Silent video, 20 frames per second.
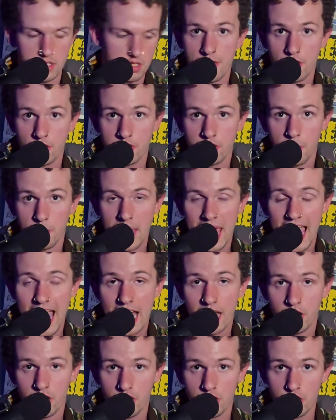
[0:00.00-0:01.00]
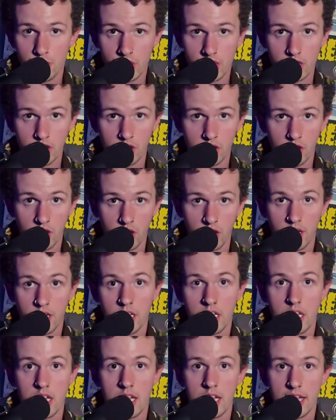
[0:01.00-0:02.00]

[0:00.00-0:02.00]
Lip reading: And there's a pattern you can learn